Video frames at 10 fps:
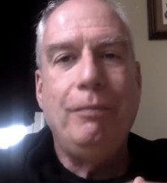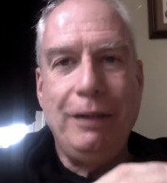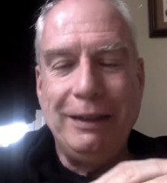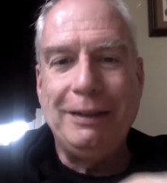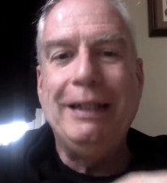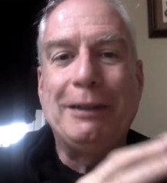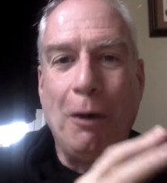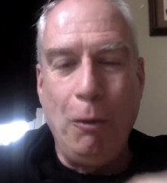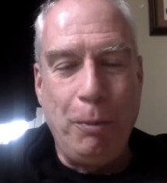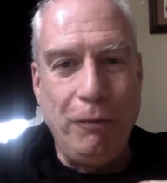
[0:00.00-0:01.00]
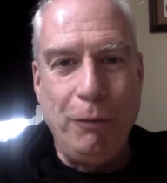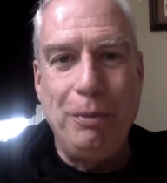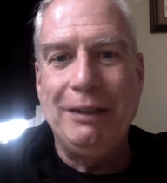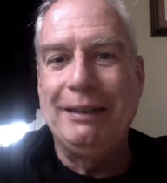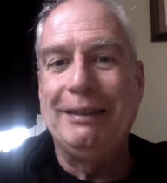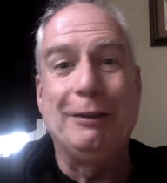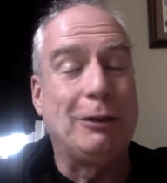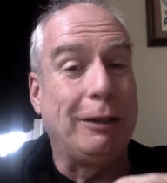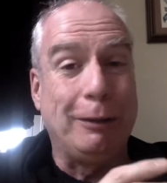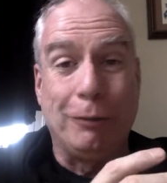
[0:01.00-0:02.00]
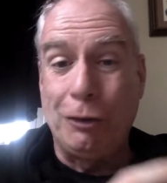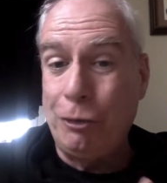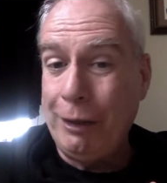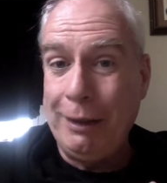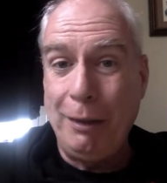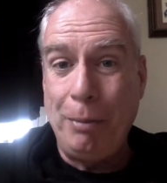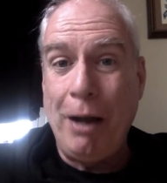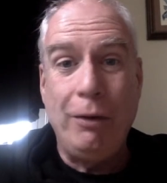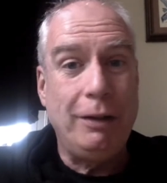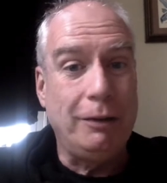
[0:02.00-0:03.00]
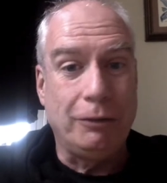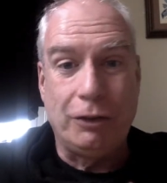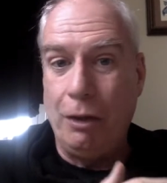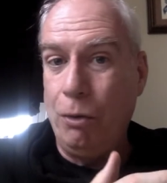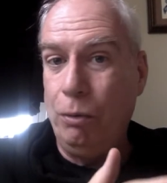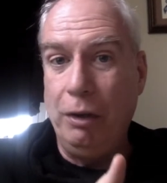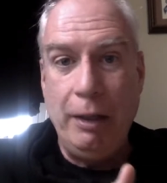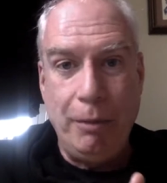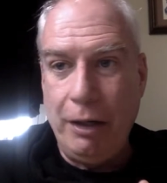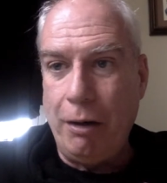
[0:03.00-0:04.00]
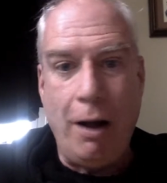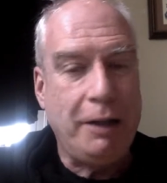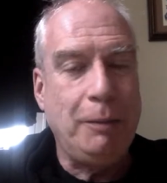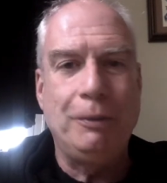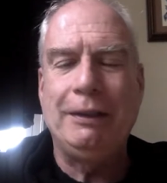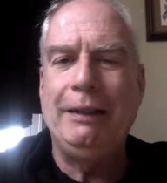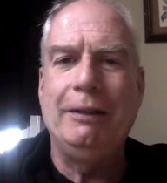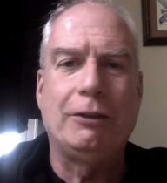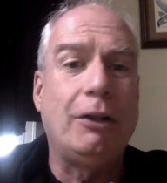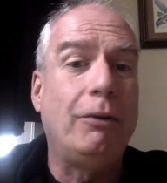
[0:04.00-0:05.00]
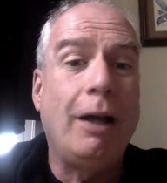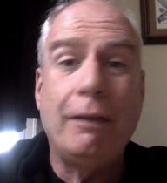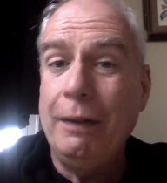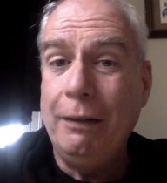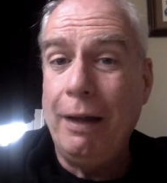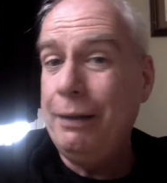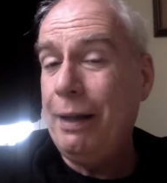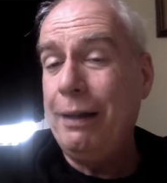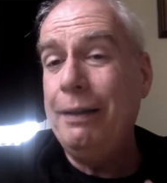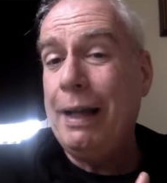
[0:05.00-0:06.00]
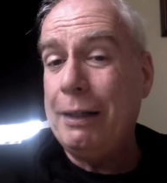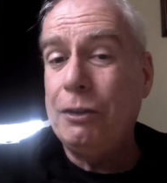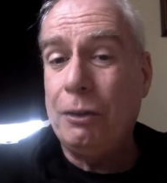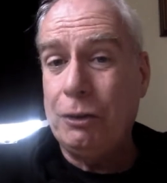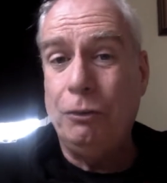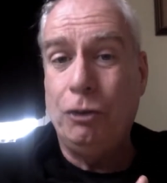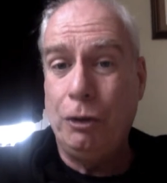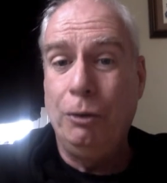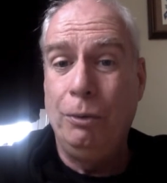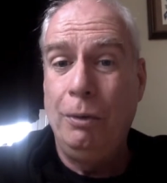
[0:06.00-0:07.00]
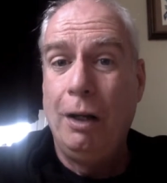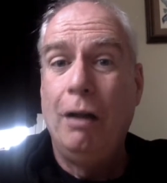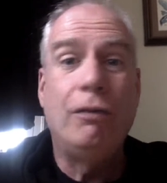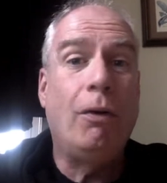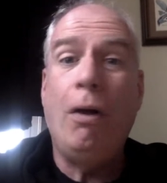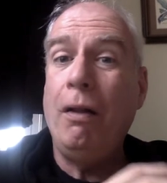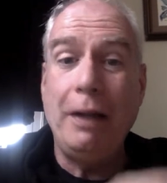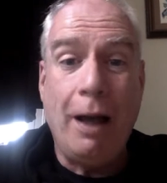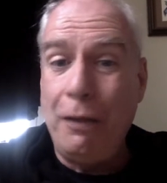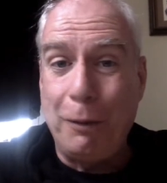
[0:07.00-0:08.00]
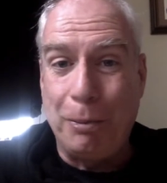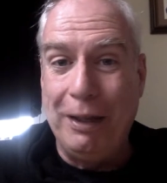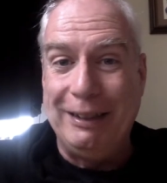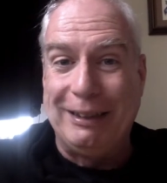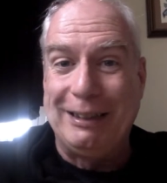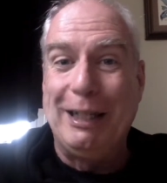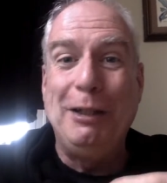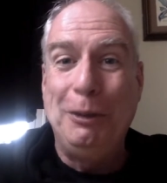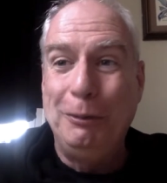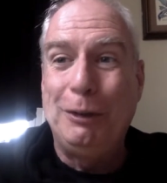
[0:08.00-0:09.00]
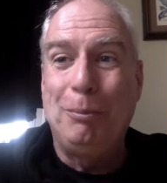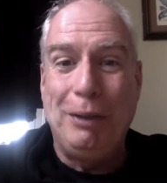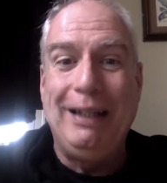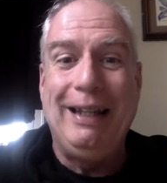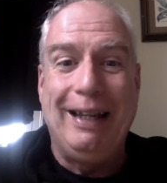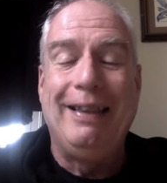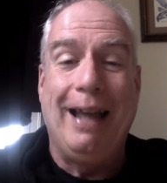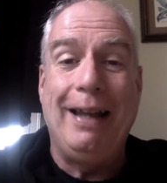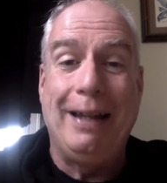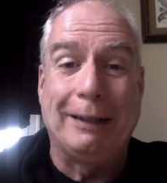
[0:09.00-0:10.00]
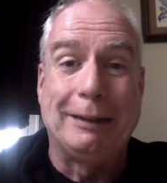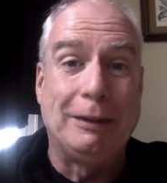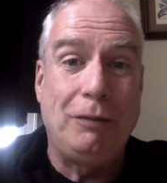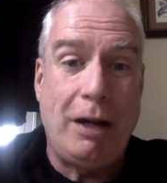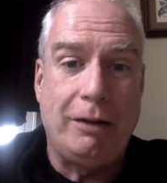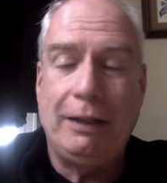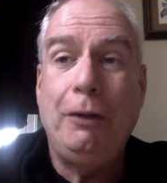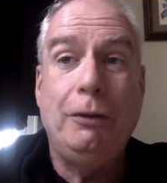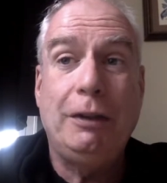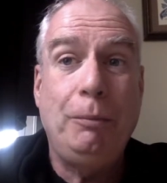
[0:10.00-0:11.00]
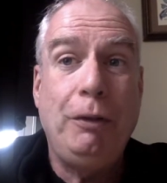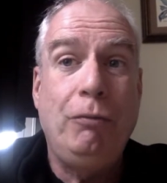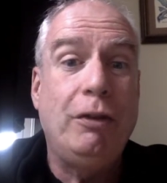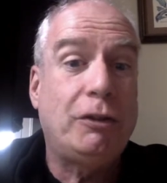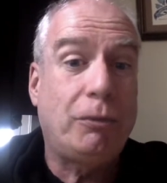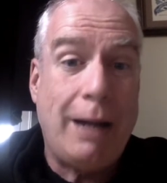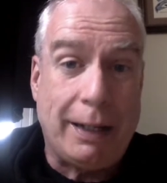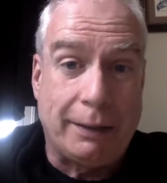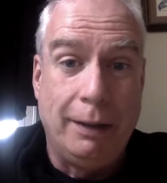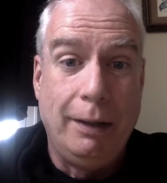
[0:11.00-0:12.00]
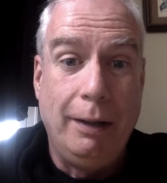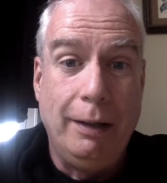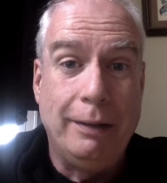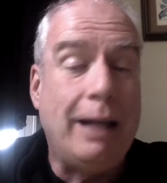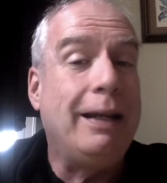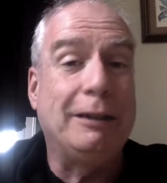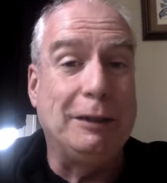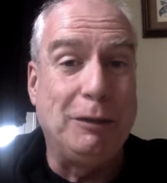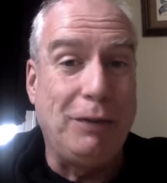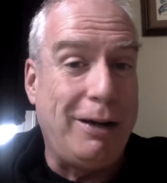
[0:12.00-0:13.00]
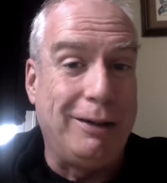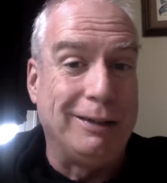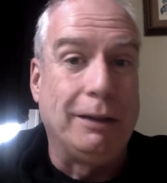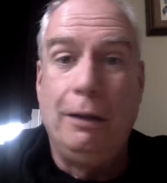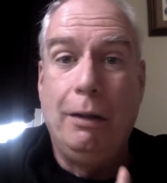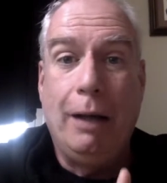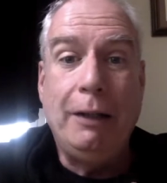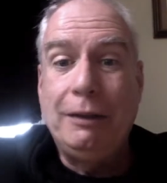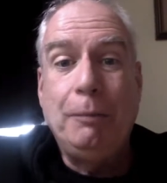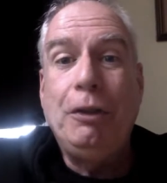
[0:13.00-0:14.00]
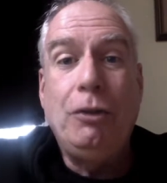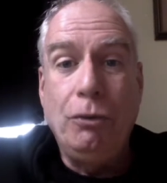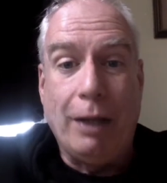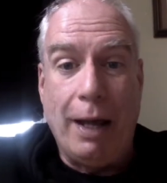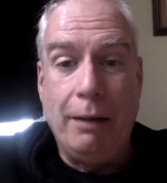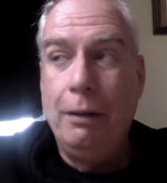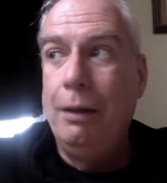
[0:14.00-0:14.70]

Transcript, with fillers: it's it's open for business. There's nothing restricted about it. There's no limited occupancy. There's no nothing like that. And that is also true for all the other places that used to be in that nexus of errands. I could simply resurrect that nexus of errands. I could simply do that.